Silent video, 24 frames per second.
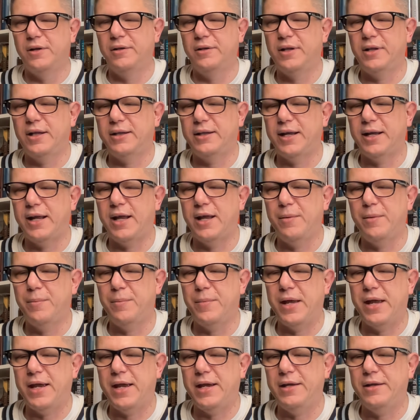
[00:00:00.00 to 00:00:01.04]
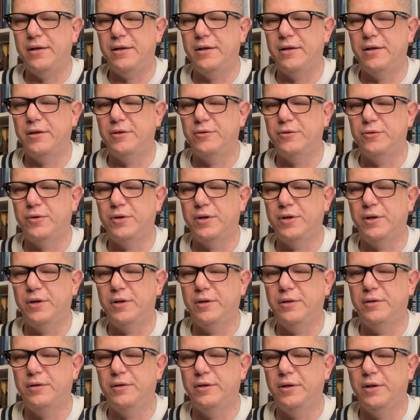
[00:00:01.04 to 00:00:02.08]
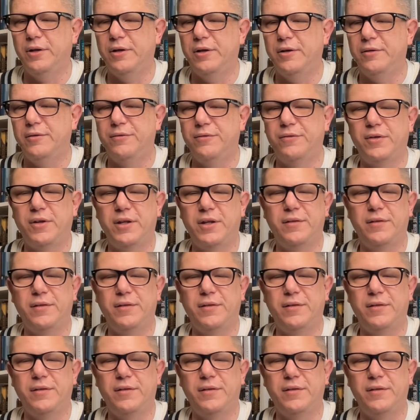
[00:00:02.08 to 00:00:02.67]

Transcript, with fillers: A lot of M800 love